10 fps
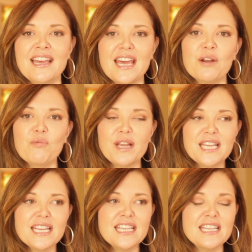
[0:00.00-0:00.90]
And I want
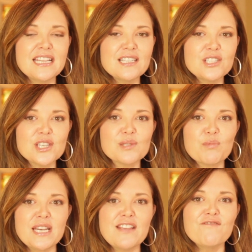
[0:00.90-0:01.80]
you to just,
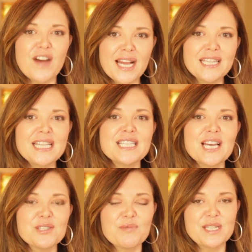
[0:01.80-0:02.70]
when he finally
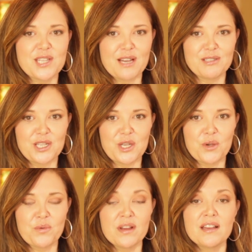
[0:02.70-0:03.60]
does reach out to
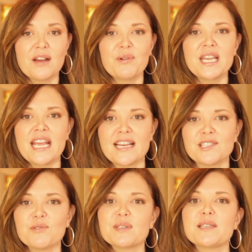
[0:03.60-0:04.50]
you, I want you to
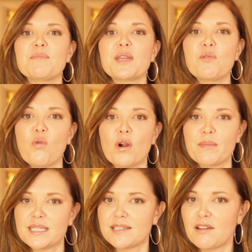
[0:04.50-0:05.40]
answer with something
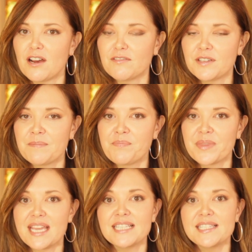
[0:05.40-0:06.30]
warm and soft
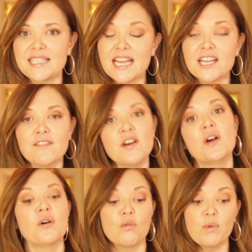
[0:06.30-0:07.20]
instead of,
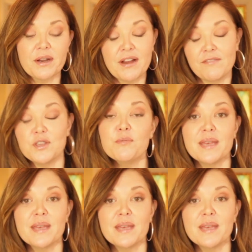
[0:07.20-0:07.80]
where have you